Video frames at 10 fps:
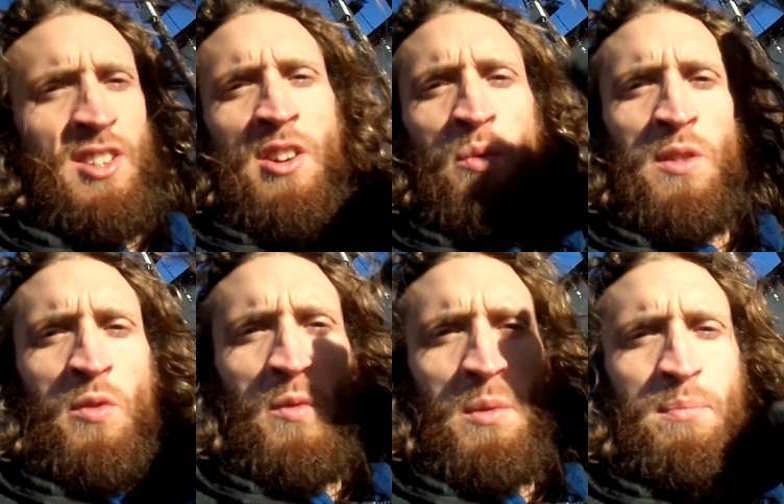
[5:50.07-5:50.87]
You know,
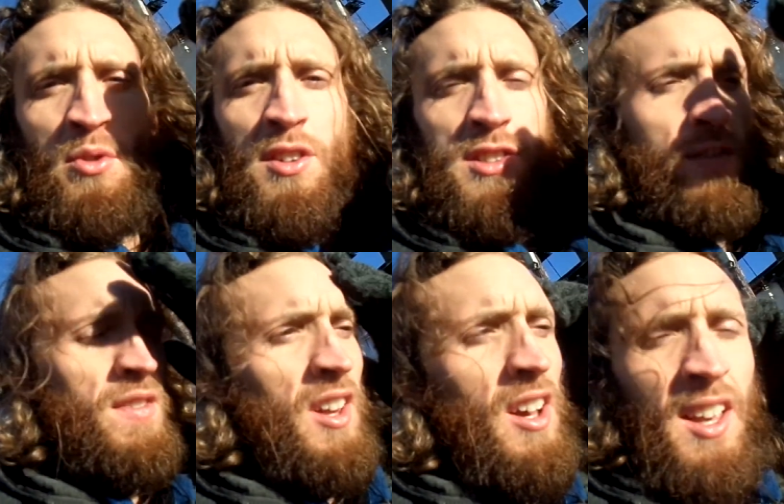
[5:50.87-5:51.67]
when birds
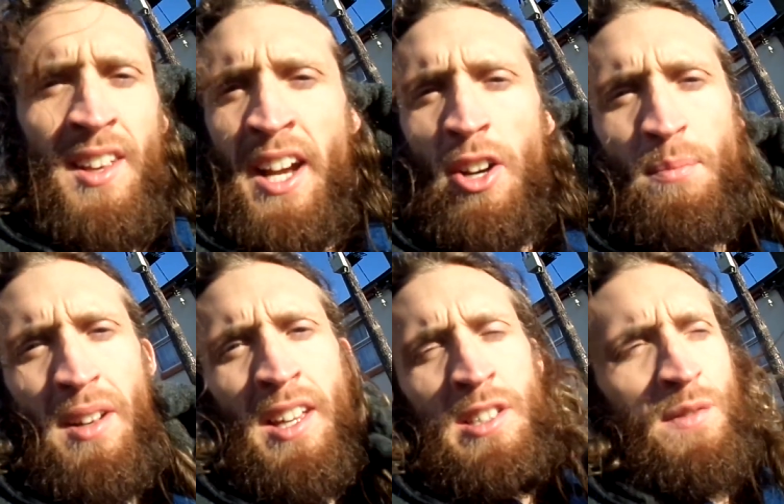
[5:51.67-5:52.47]
fly and
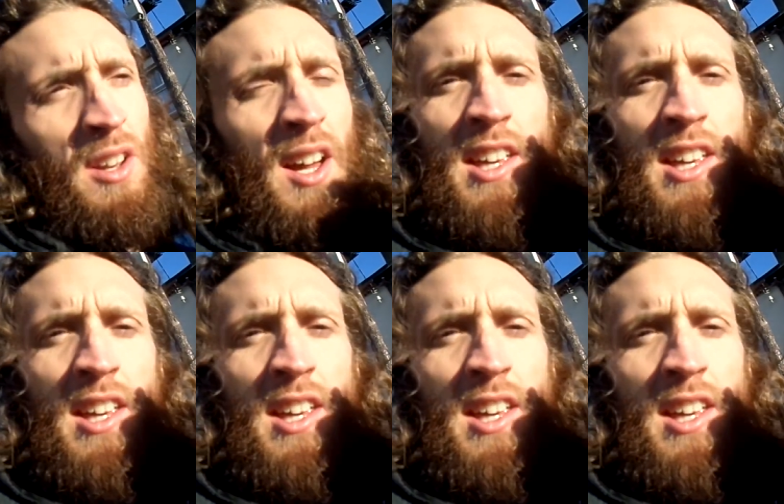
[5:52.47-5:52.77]
airplanes fly,